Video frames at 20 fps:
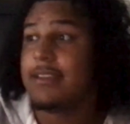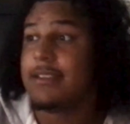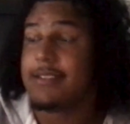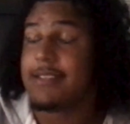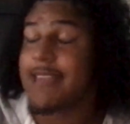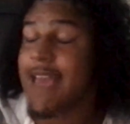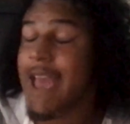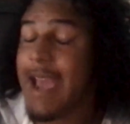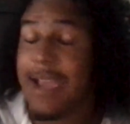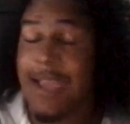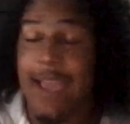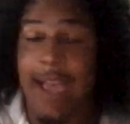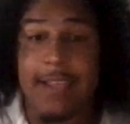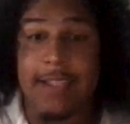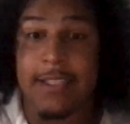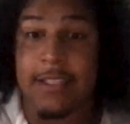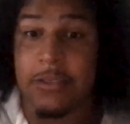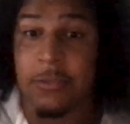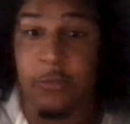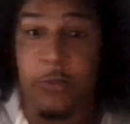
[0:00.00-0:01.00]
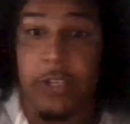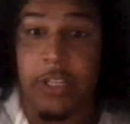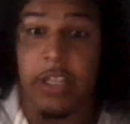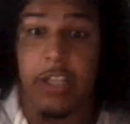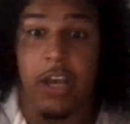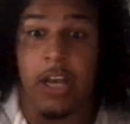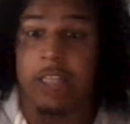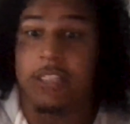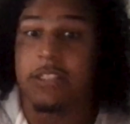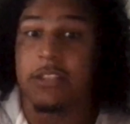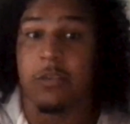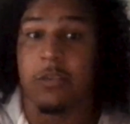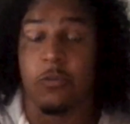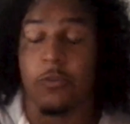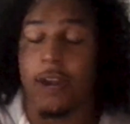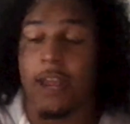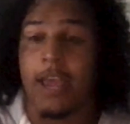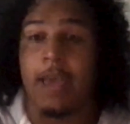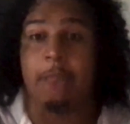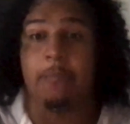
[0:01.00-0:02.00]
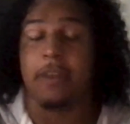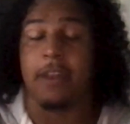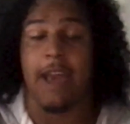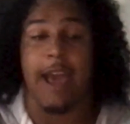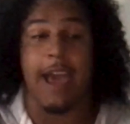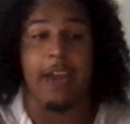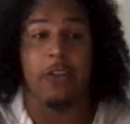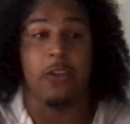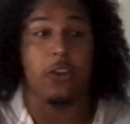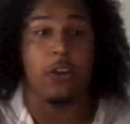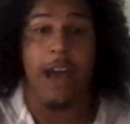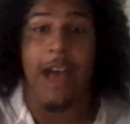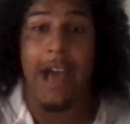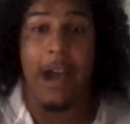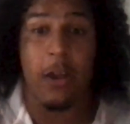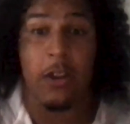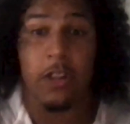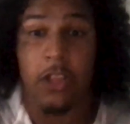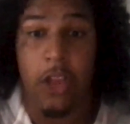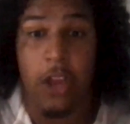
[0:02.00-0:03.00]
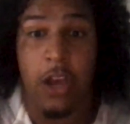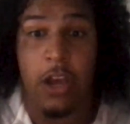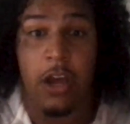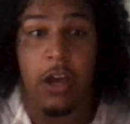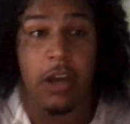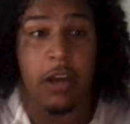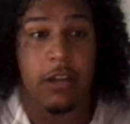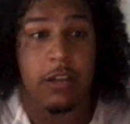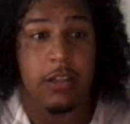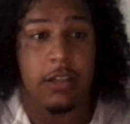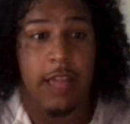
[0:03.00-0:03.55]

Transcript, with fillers: Zach hasn't really lost a rep, and I don't know how long.